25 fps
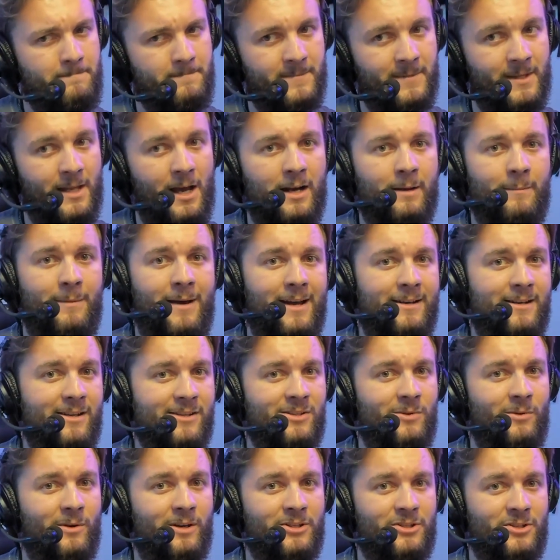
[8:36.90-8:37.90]
Not a bad
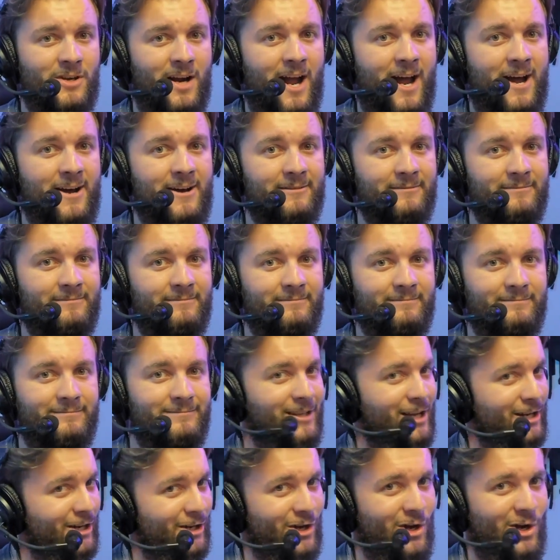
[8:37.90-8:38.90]
Discord to try out.
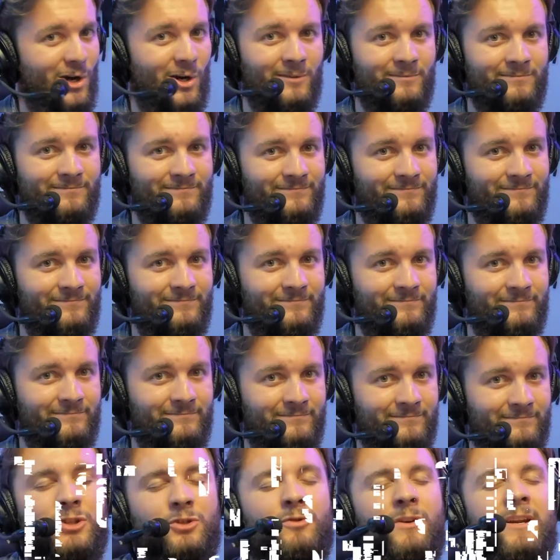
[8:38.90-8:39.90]
Not at all. Do not
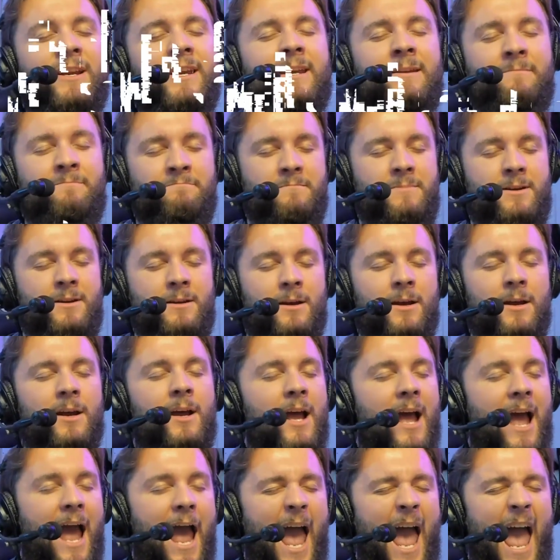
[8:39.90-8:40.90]
stream
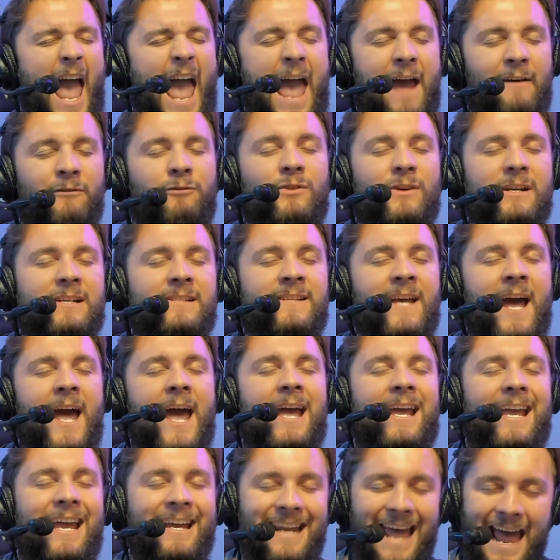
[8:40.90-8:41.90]
every
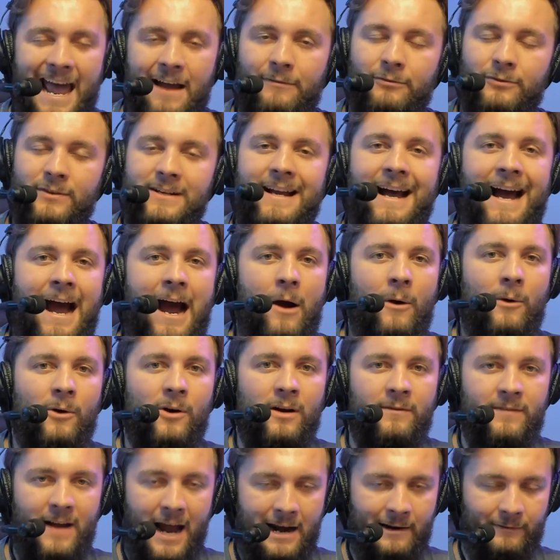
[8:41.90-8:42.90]
day and every hour
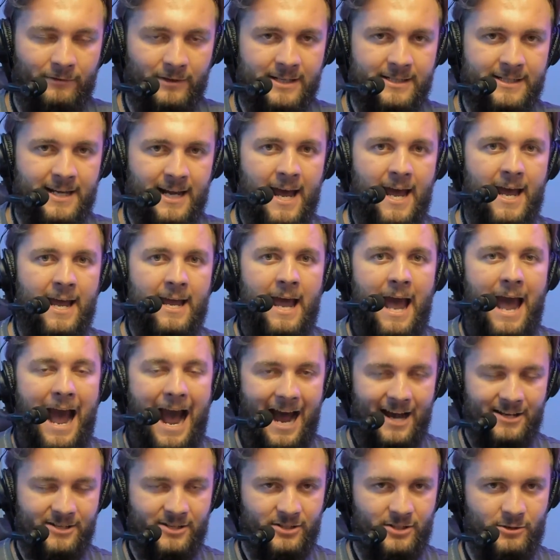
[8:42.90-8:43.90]
of every day
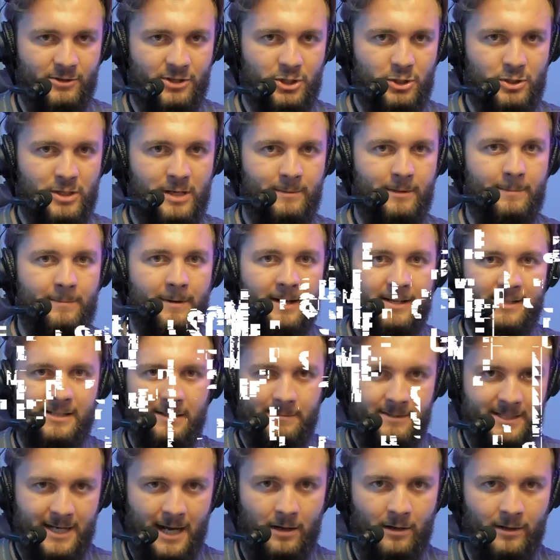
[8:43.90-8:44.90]
as a new streamer, because I'm
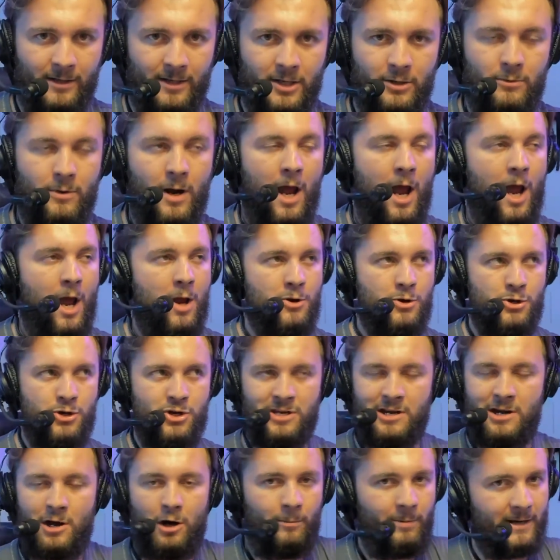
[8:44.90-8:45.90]
telling you,
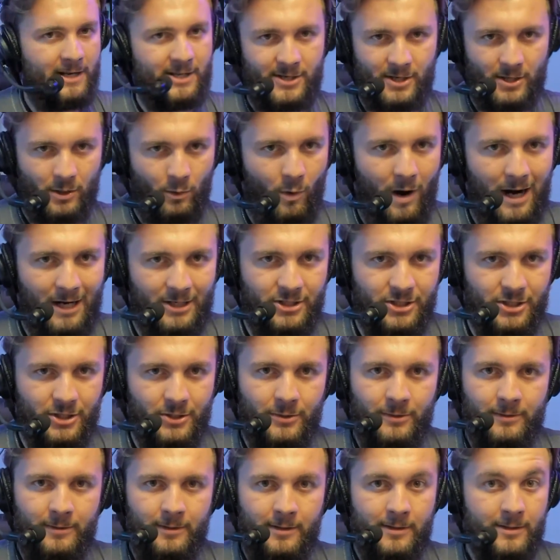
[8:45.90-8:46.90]
nobody's going to watch
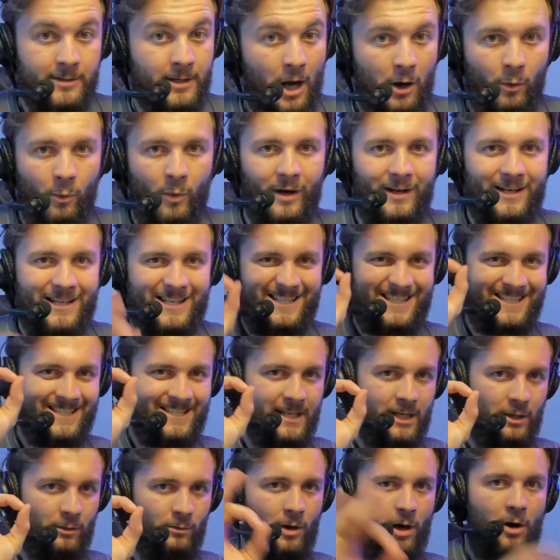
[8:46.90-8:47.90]
you. No one.
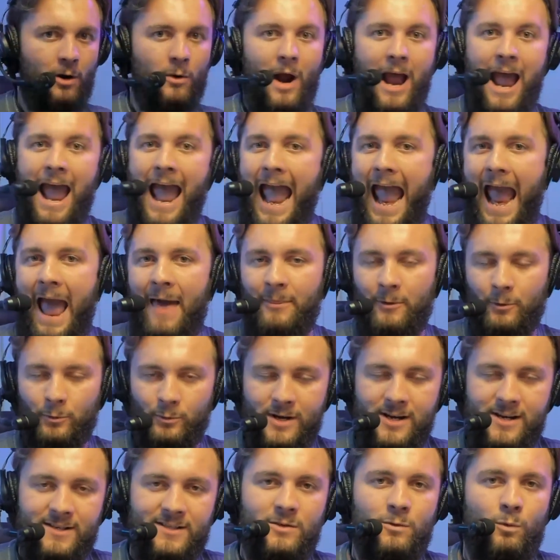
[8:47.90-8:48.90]
Zero. And the
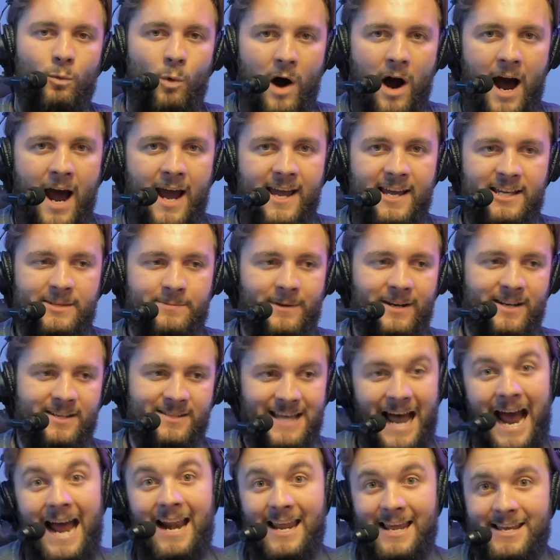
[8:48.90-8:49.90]
reason why is because
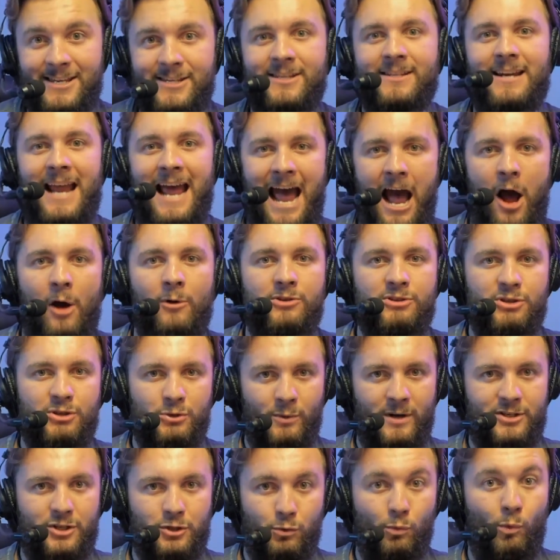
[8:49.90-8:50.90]
that isn't how
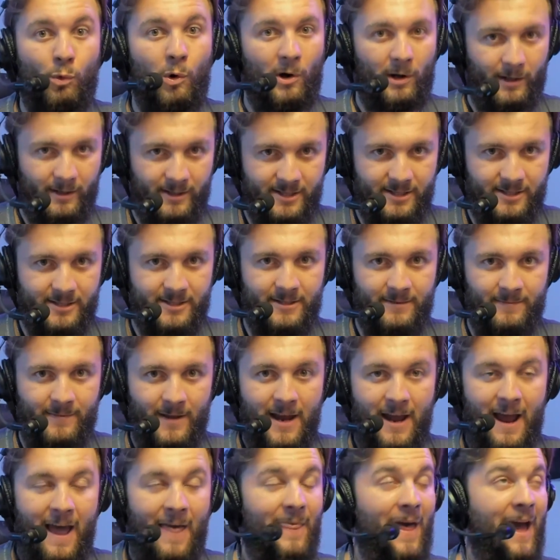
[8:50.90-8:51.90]
Twitch works.
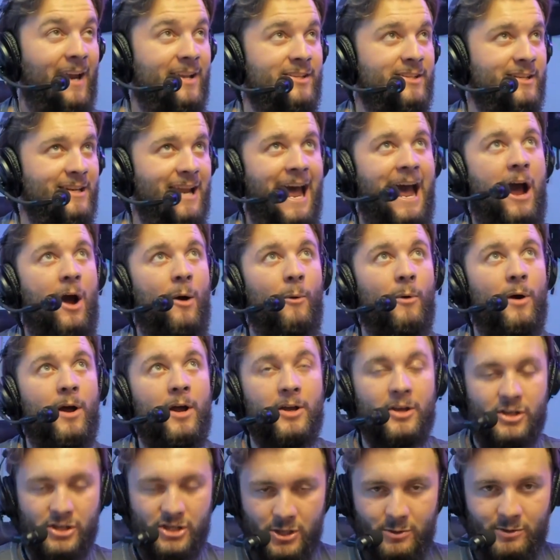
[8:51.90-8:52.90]
That isn't how
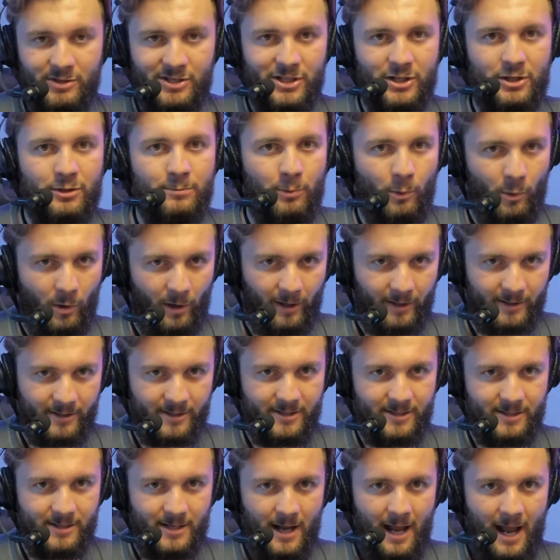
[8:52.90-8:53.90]
YouTube
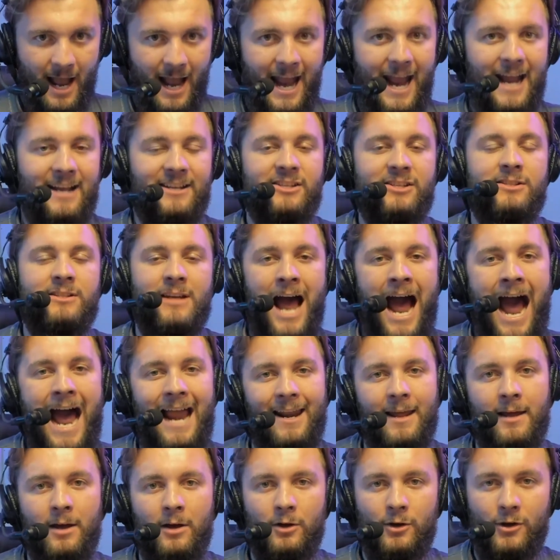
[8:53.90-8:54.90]
works. It's not
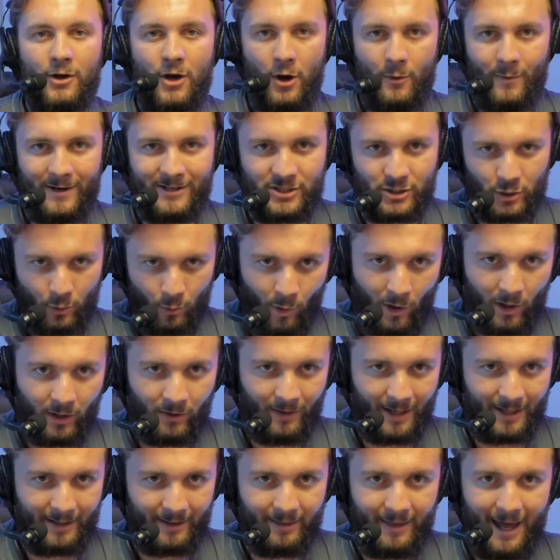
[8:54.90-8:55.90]
going to work
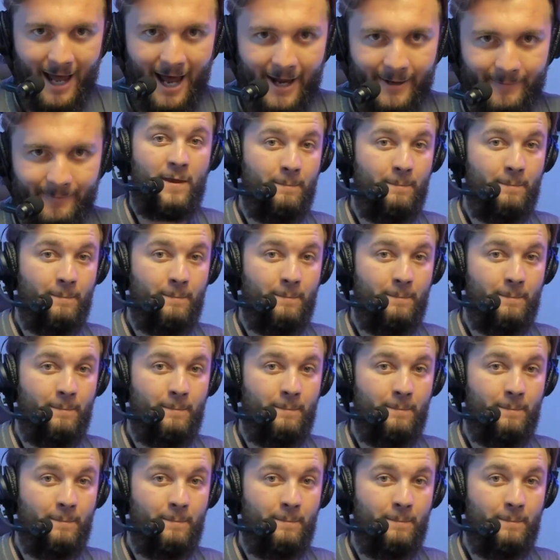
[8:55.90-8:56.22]
like that.